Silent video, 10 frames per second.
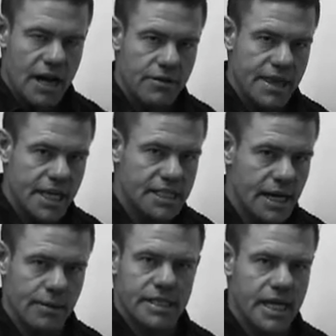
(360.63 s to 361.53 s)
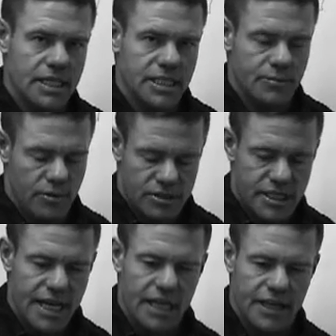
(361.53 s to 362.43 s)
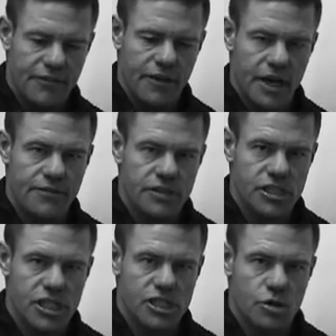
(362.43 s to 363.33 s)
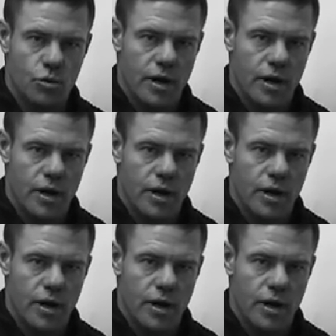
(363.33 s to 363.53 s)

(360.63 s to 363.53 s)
everything simultaneously but with cycle emphasis,